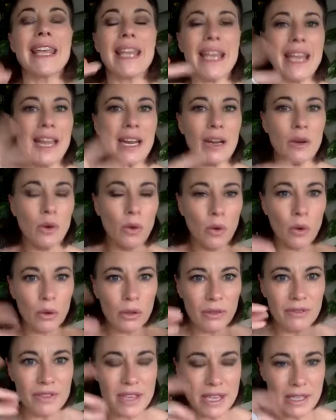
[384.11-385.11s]
in all
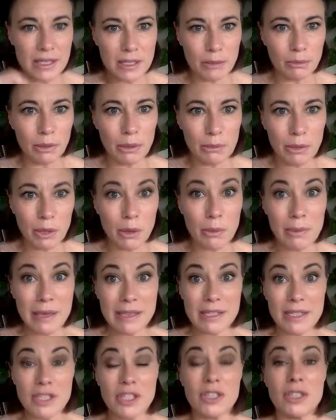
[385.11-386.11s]
of these subliminal
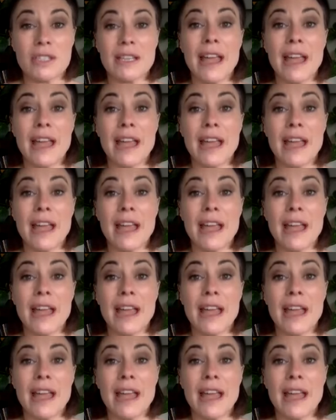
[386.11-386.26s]
messages